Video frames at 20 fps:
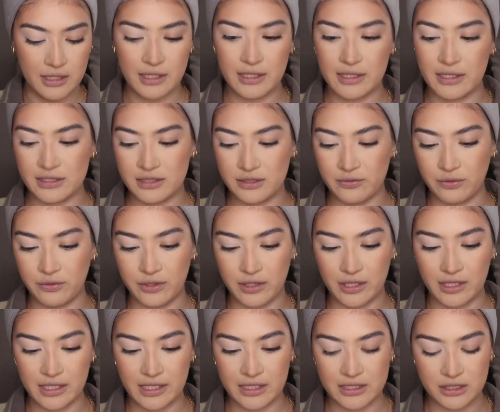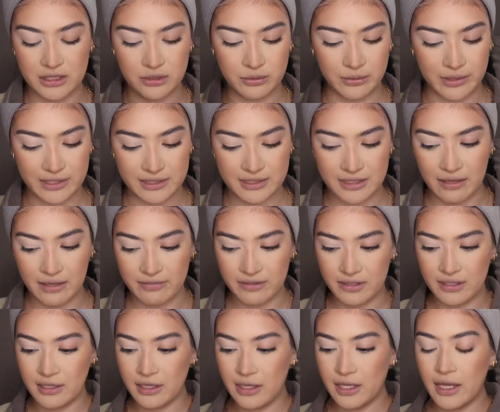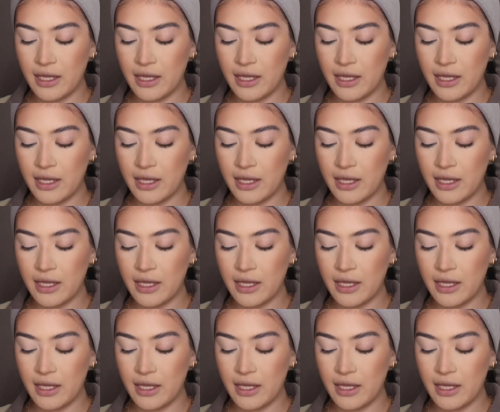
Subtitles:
This Sephora Collection 27,